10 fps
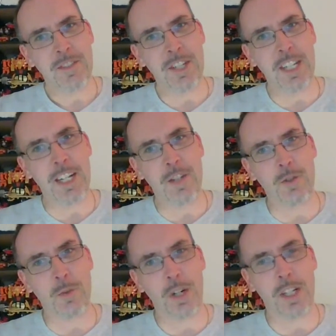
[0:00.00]
She did
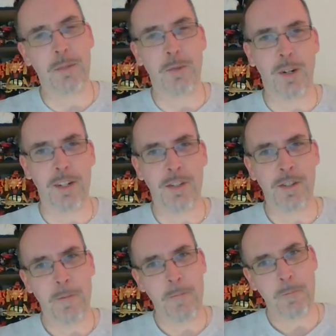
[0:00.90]
used to work at Tim
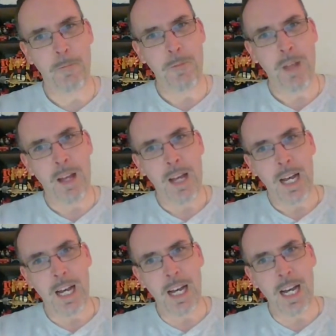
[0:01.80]
Hortons.
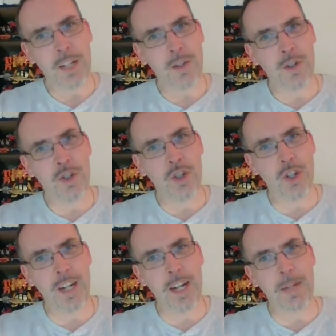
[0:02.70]
I took
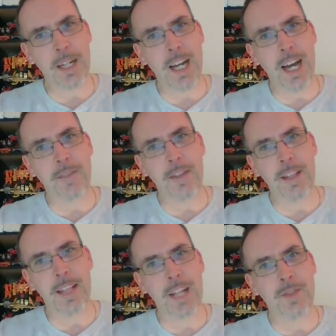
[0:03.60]
sugar out of my coffee
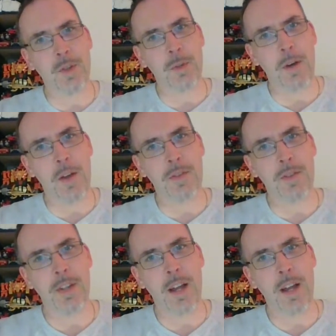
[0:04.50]
the last few months.